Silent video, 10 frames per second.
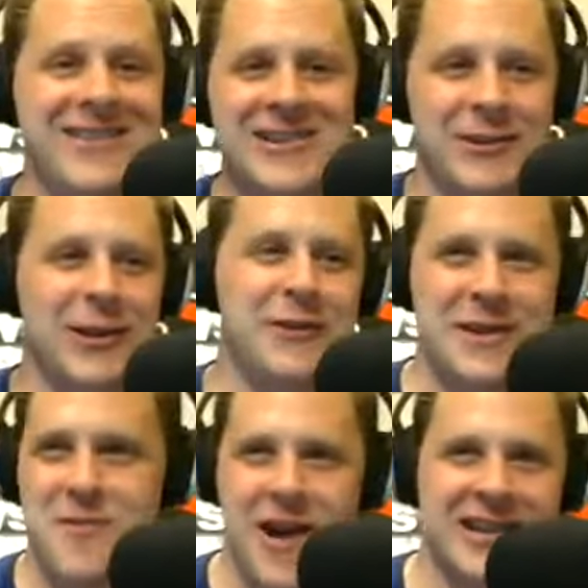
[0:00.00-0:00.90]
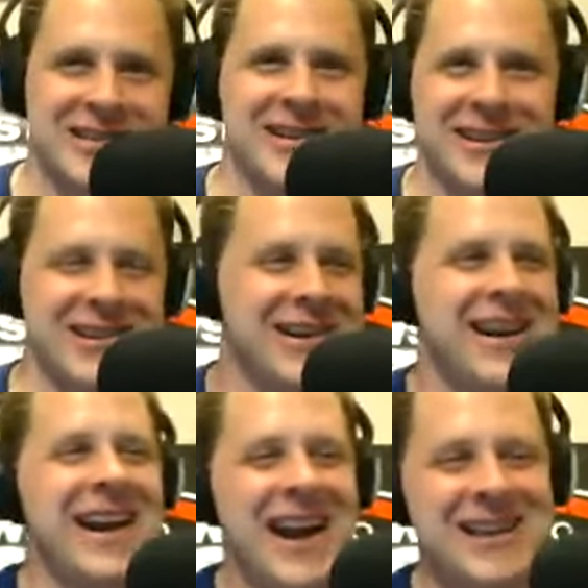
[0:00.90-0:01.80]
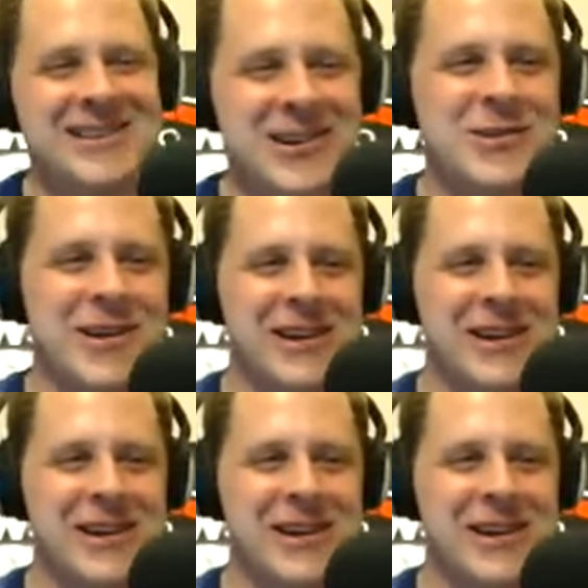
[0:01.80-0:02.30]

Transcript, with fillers: we do live in nebraska you know and so uh,